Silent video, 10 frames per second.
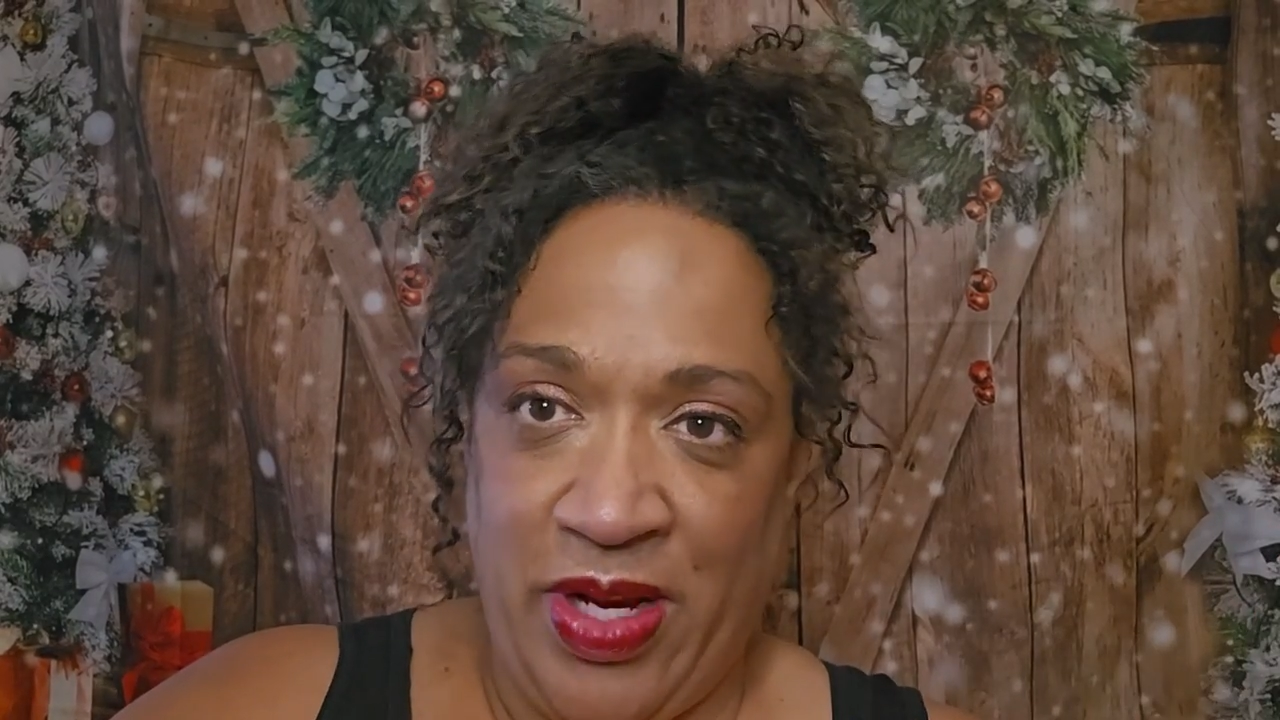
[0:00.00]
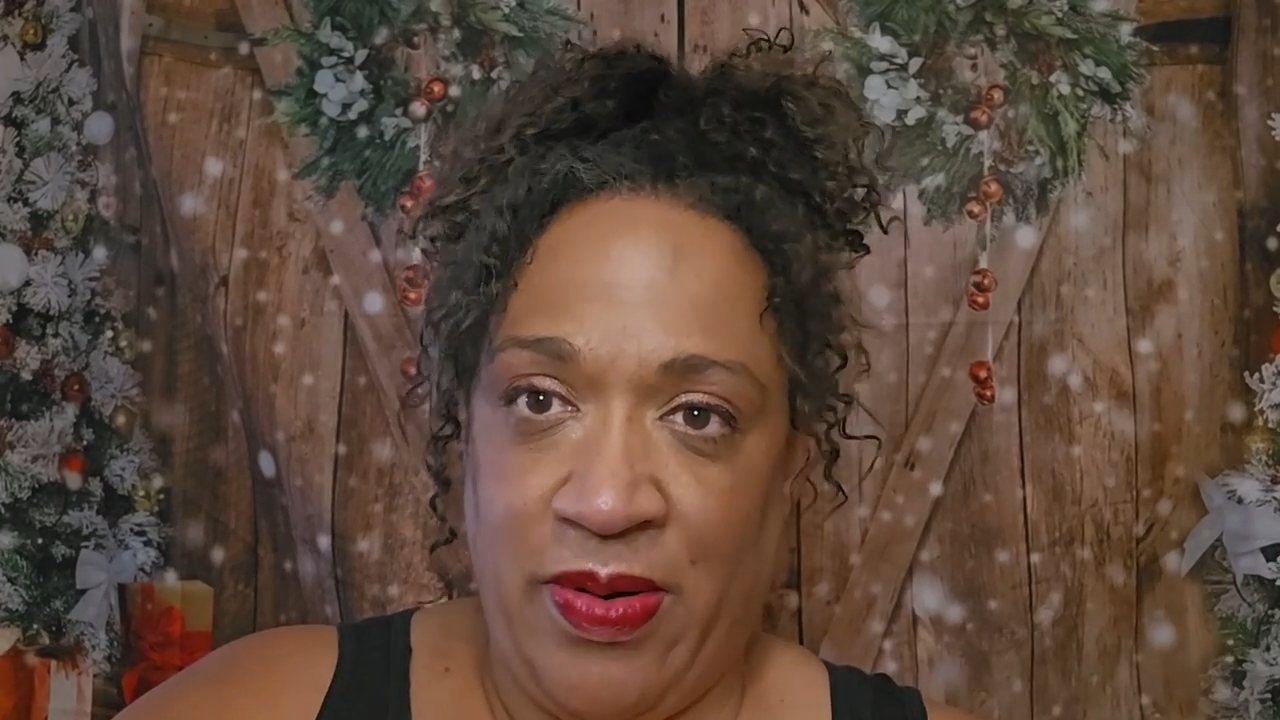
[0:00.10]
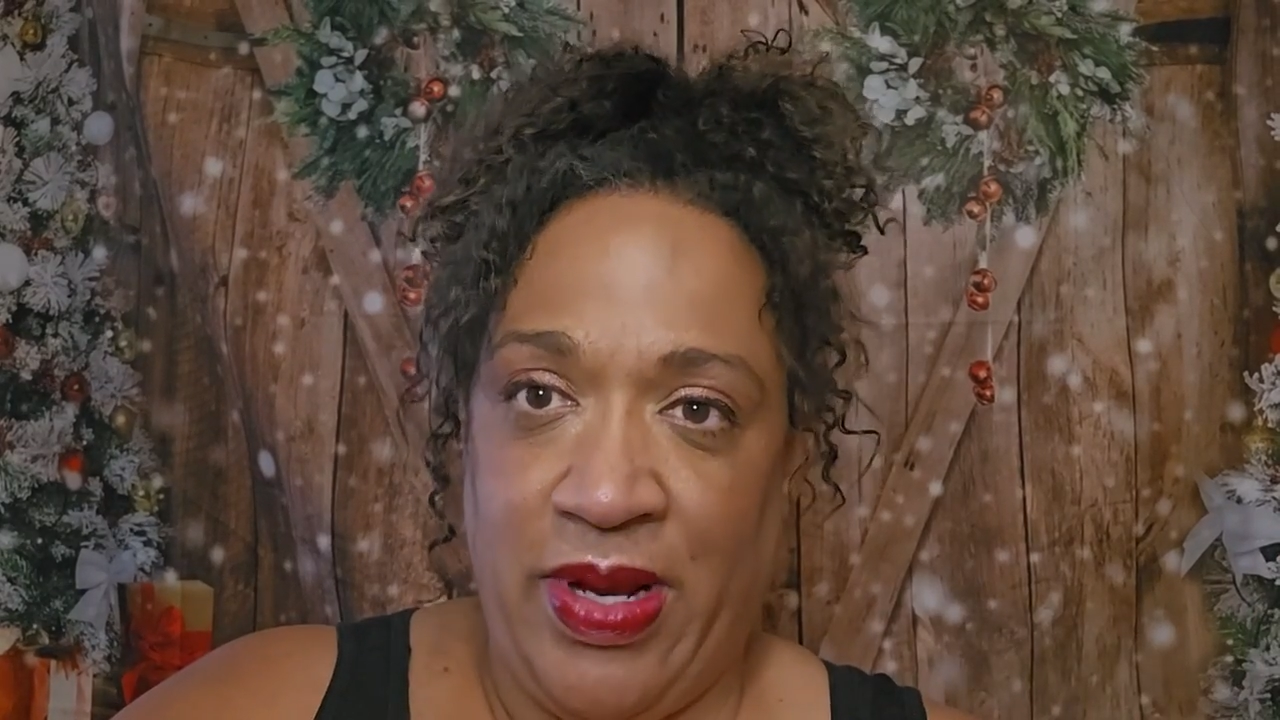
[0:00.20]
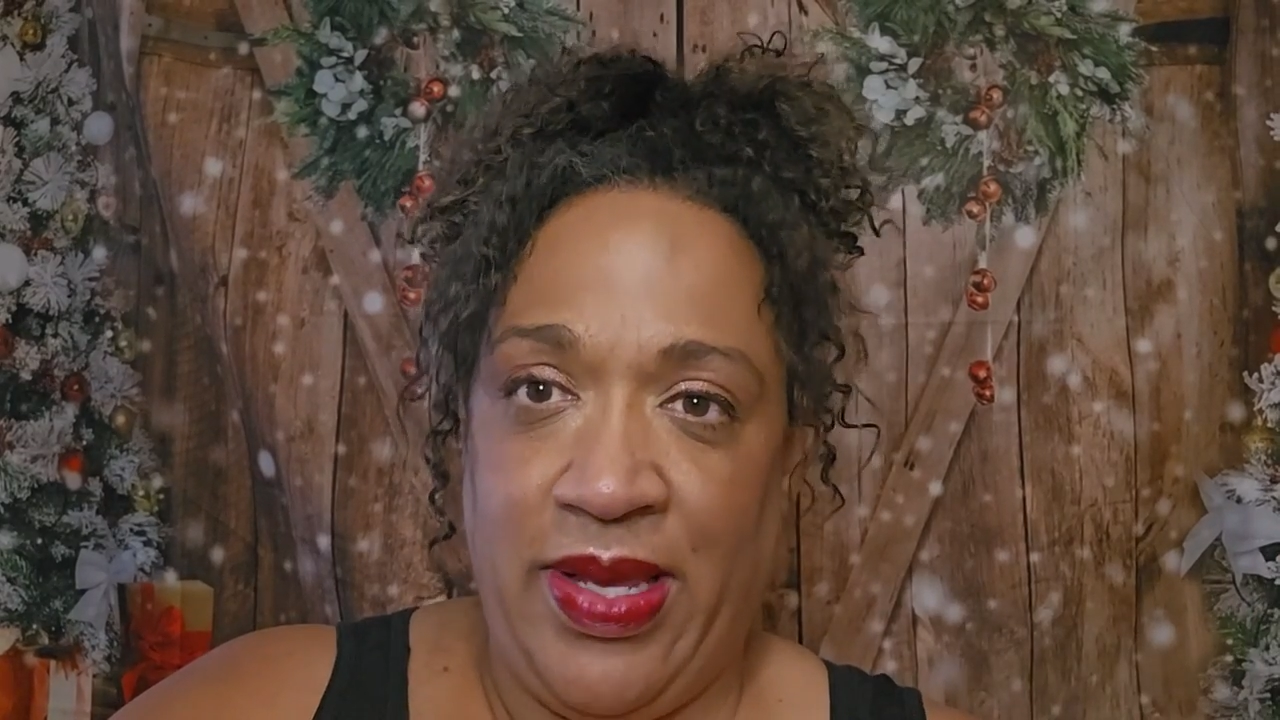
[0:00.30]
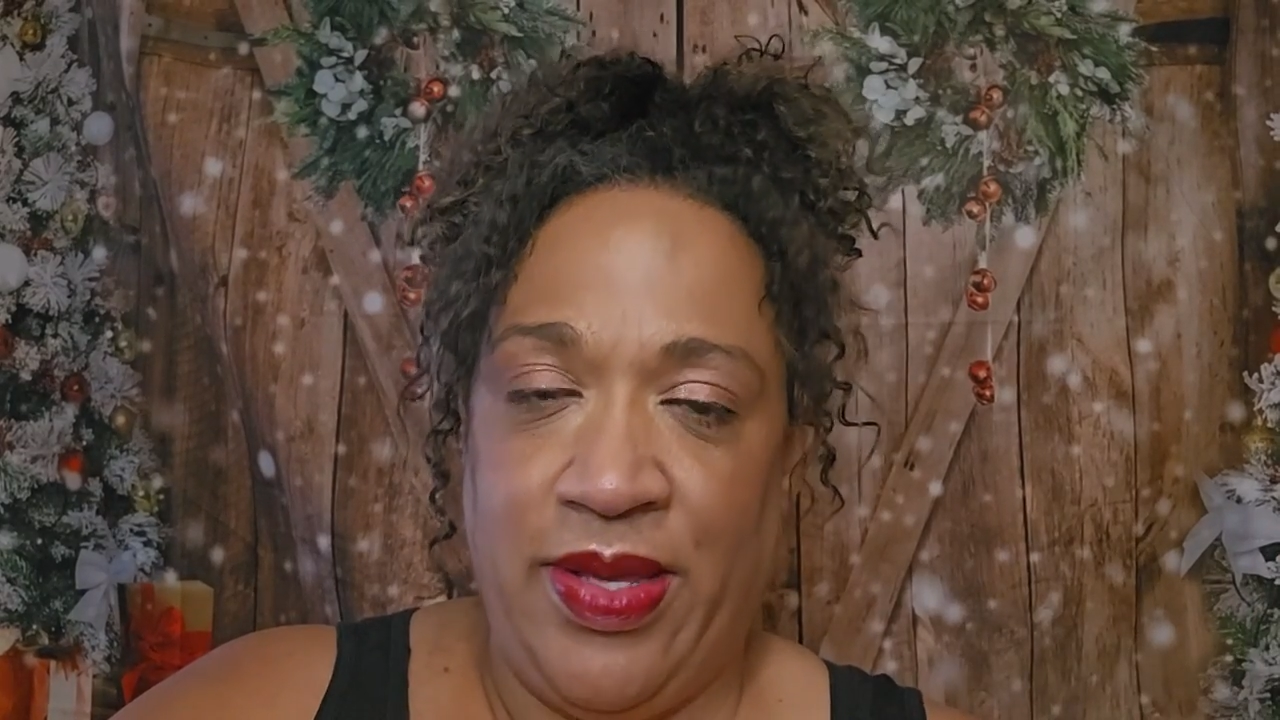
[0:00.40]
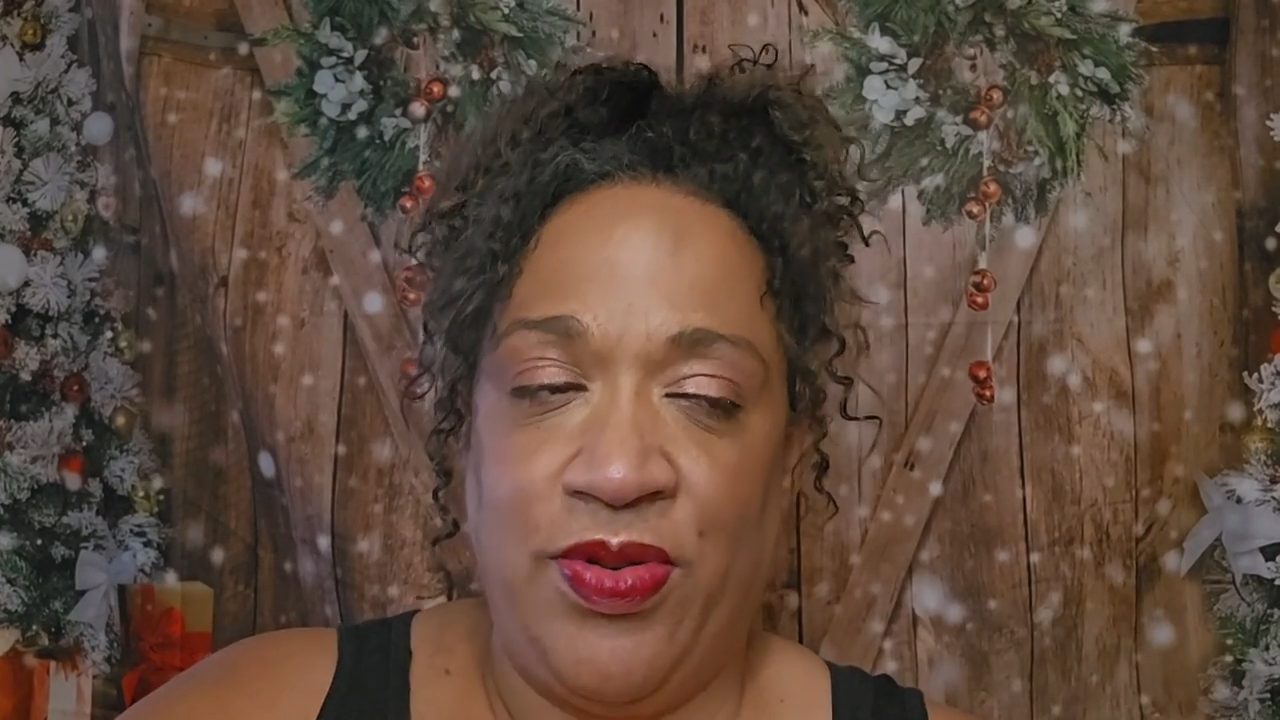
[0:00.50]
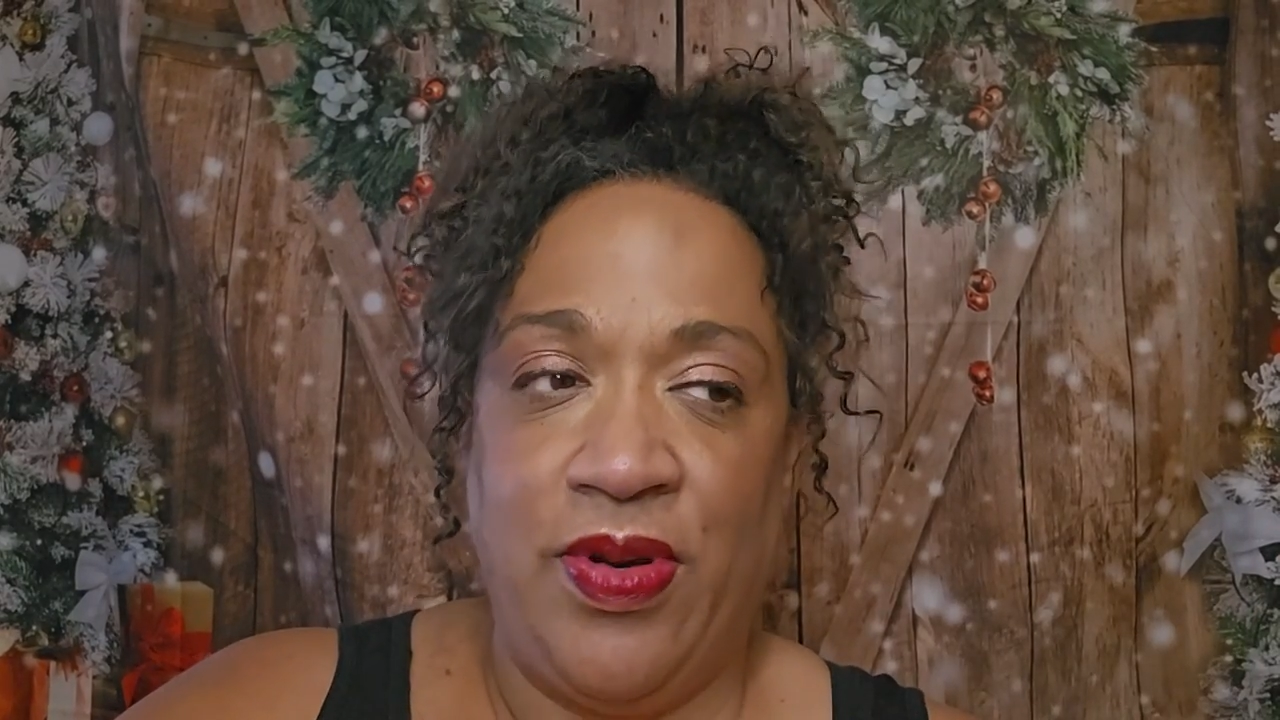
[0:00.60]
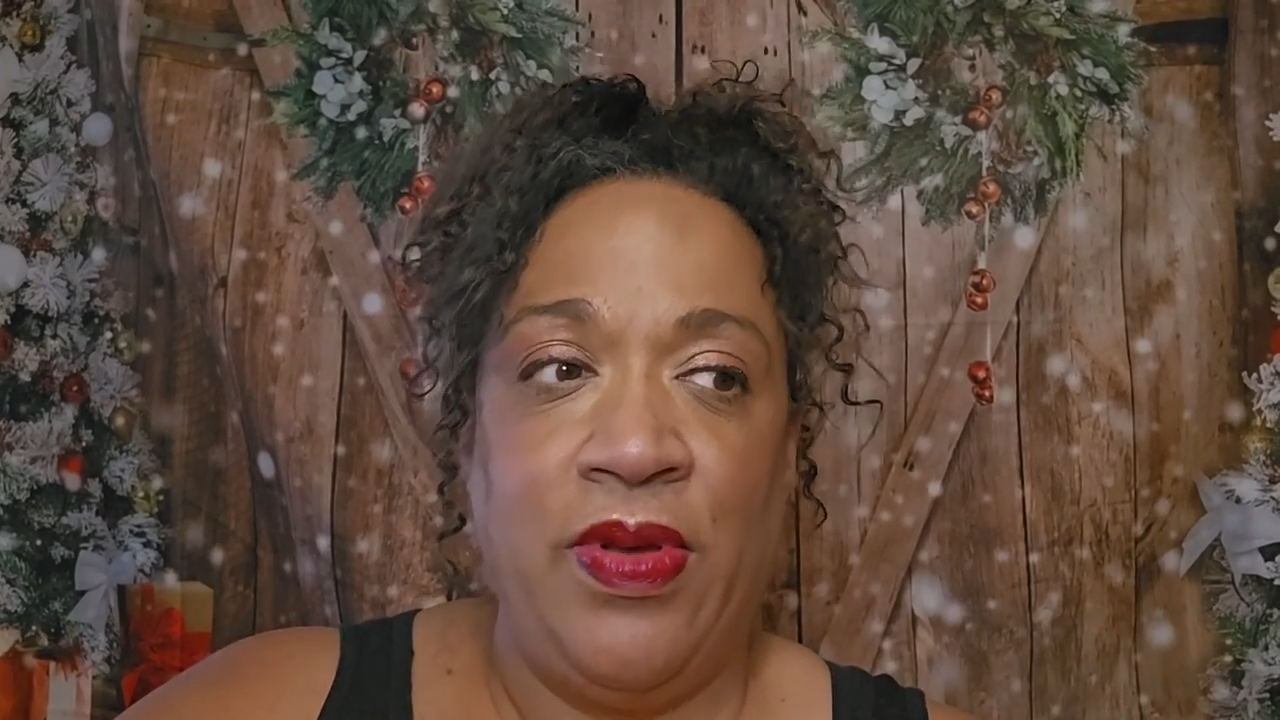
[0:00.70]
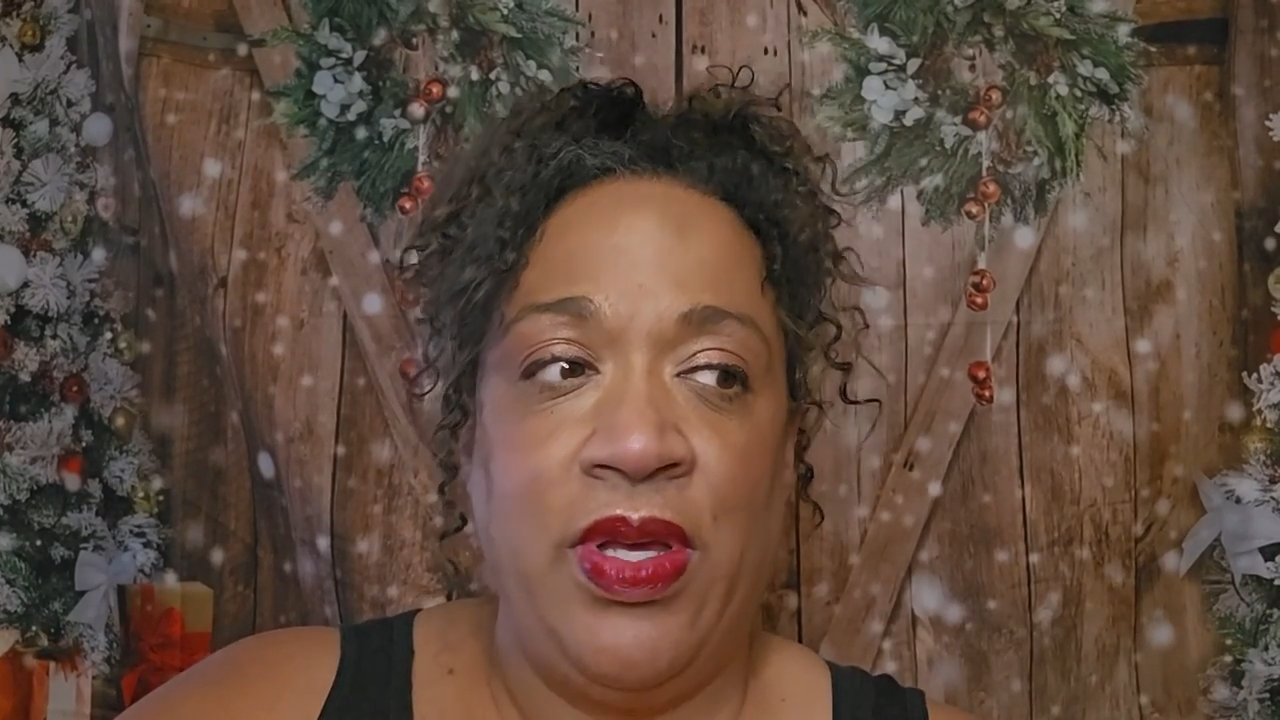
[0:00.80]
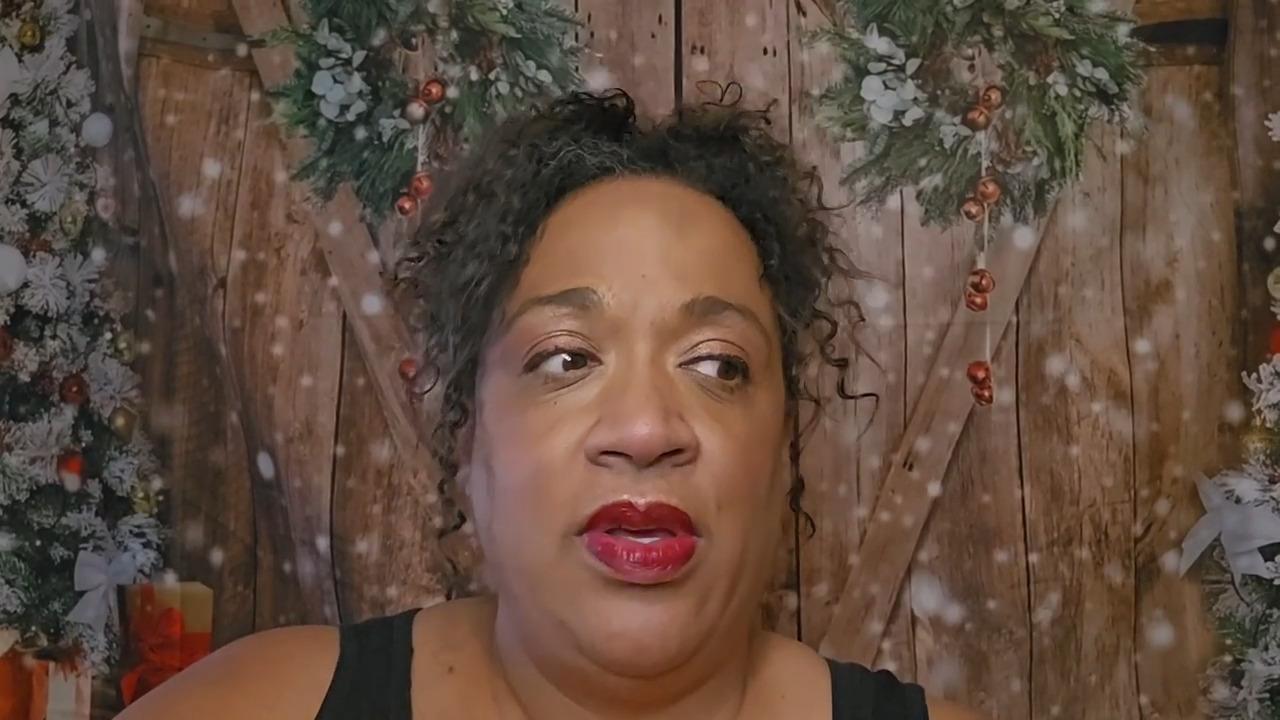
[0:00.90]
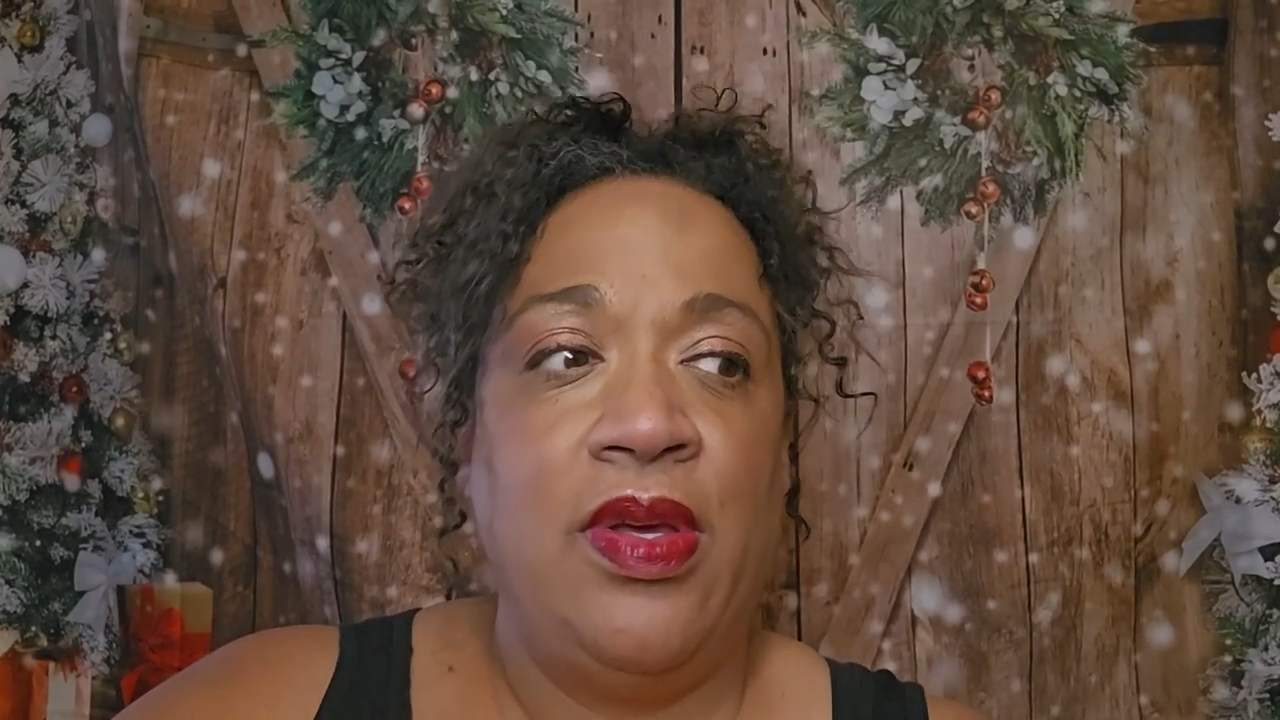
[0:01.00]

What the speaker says: crying intro.